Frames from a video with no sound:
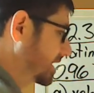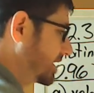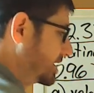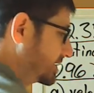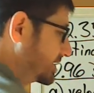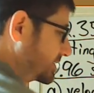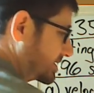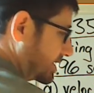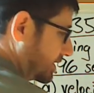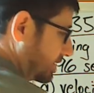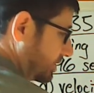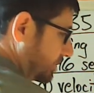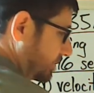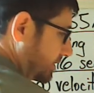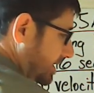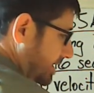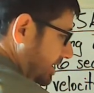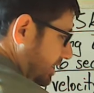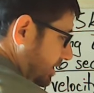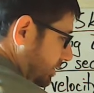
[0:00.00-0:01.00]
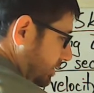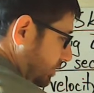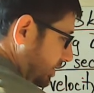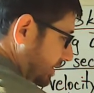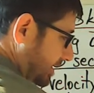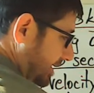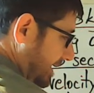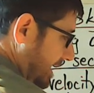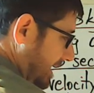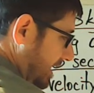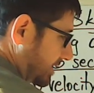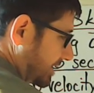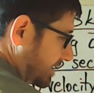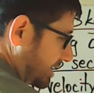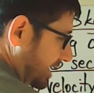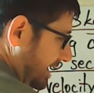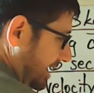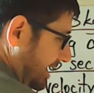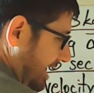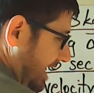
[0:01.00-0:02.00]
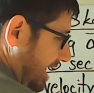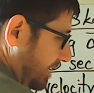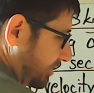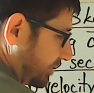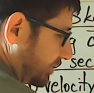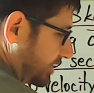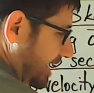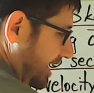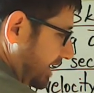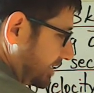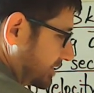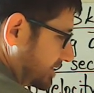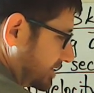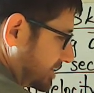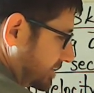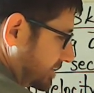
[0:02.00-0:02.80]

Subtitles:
So we're going to calculate F net.